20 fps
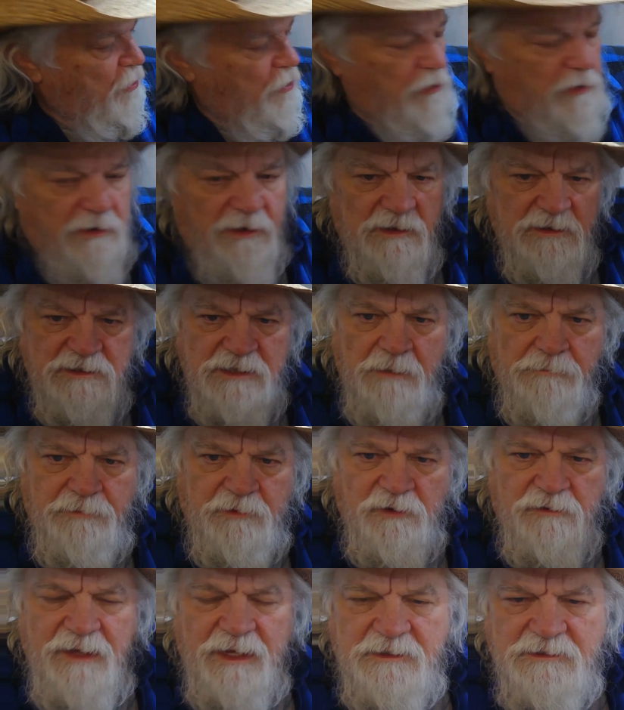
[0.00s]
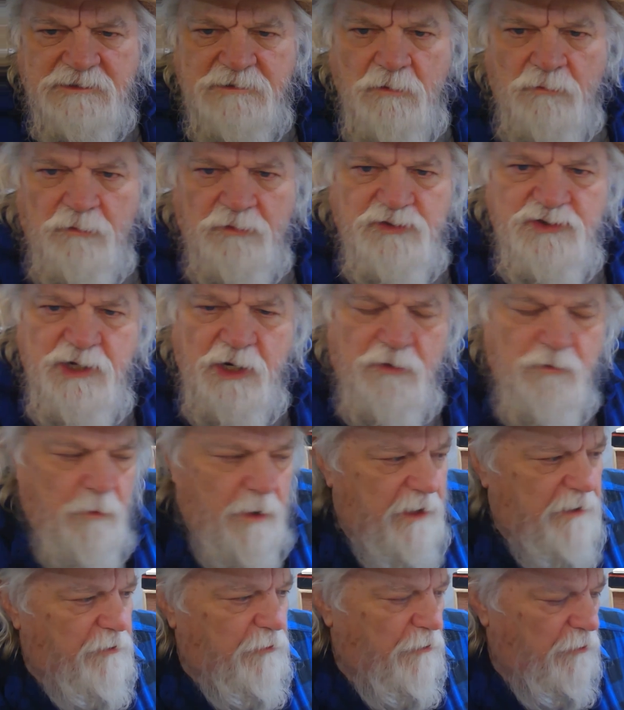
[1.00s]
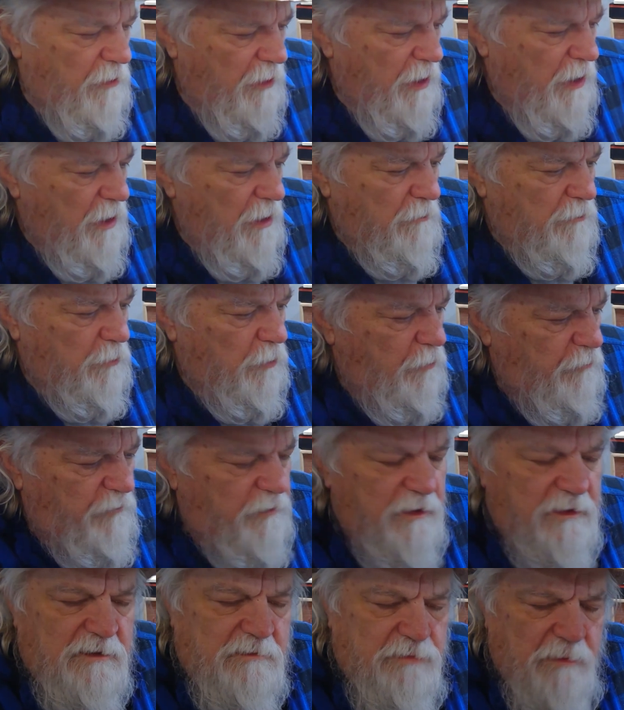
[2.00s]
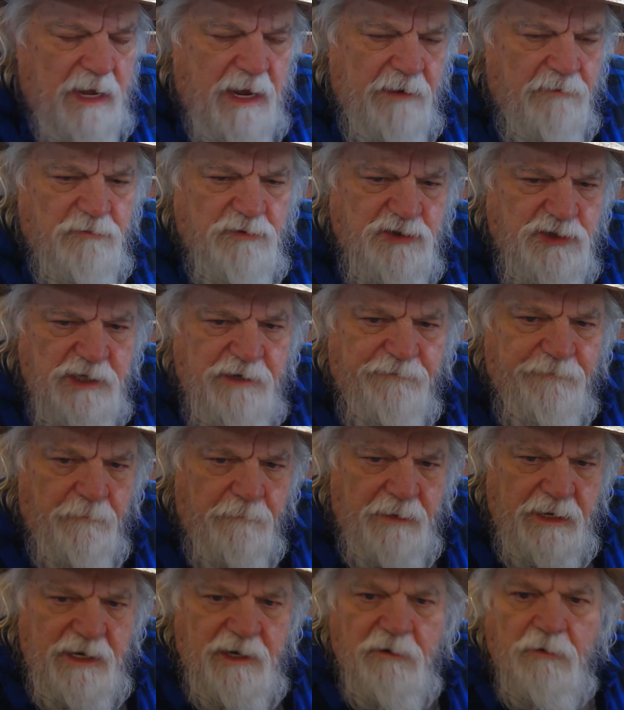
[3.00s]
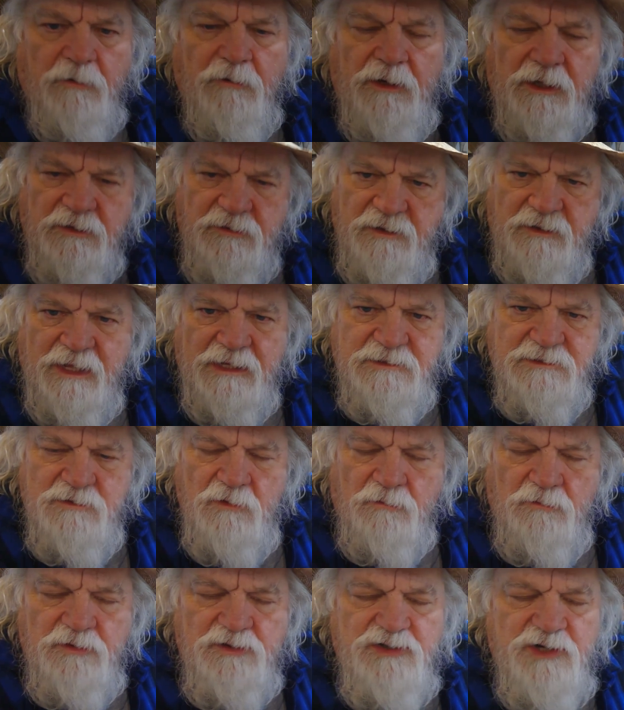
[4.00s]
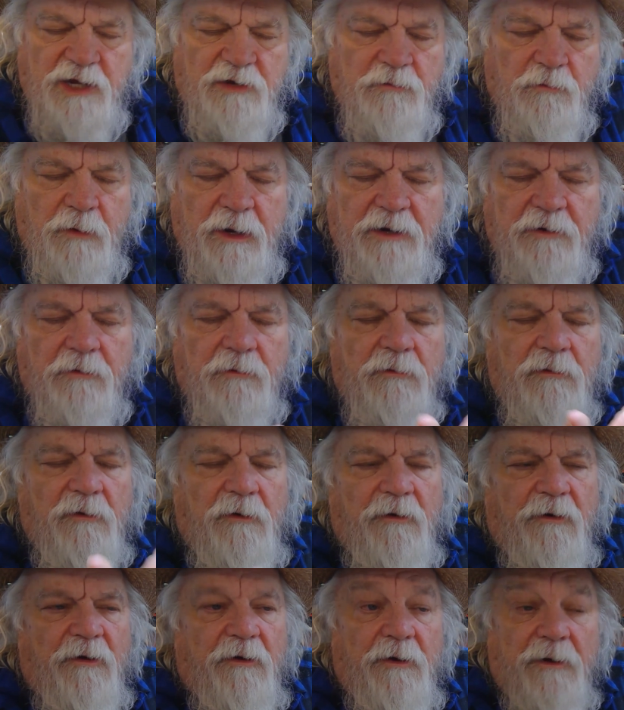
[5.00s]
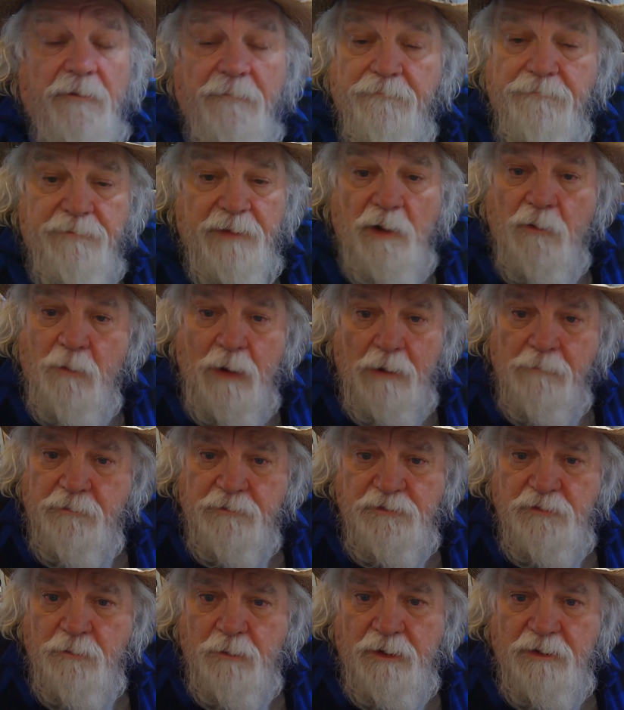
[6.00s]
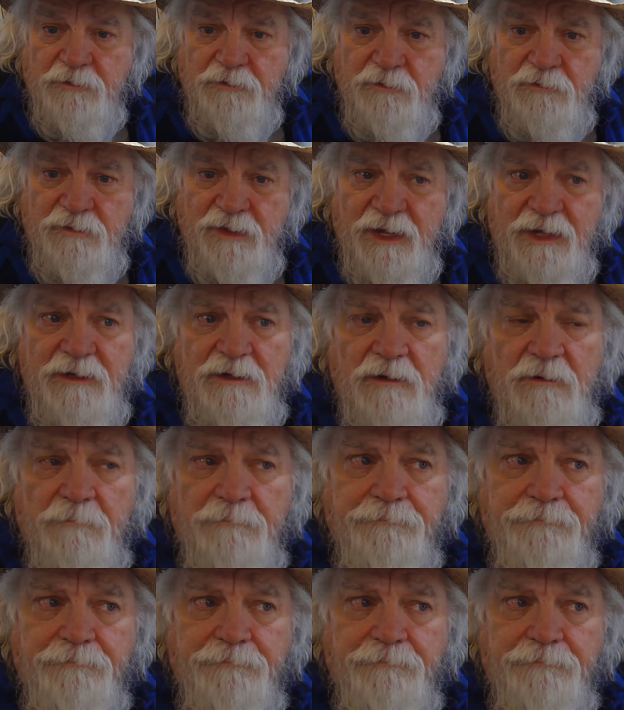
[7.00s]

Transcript: hook this up to that solar generator, move this energy from here into that solar generator. Now, why would you want to do that?